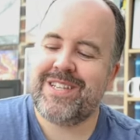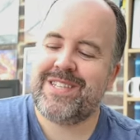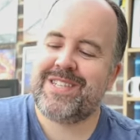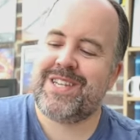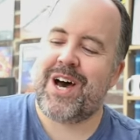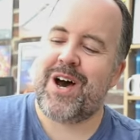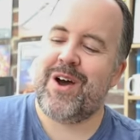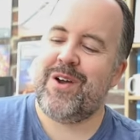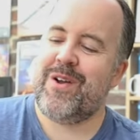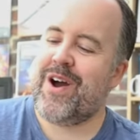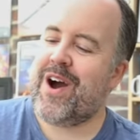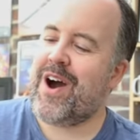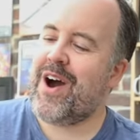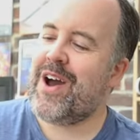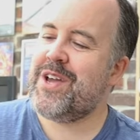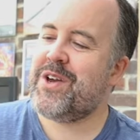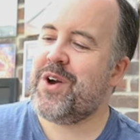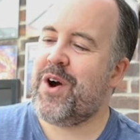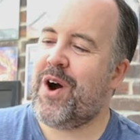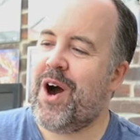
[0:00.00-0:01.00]
So
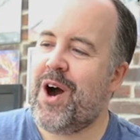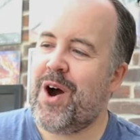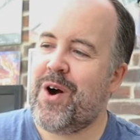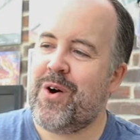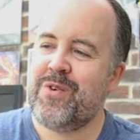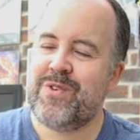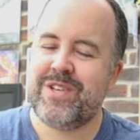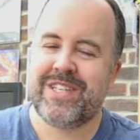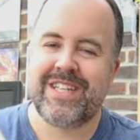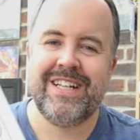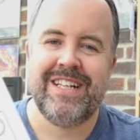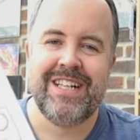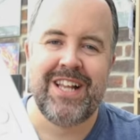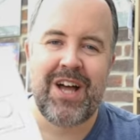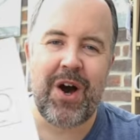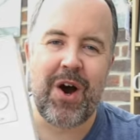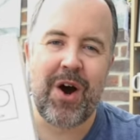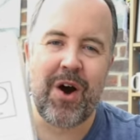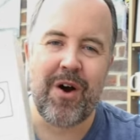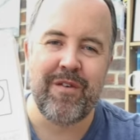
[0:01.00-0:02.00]
I got hold
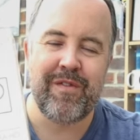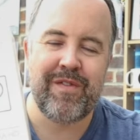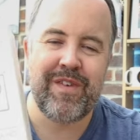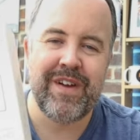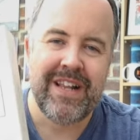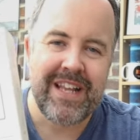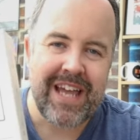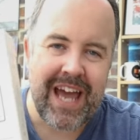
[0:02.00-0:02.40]
of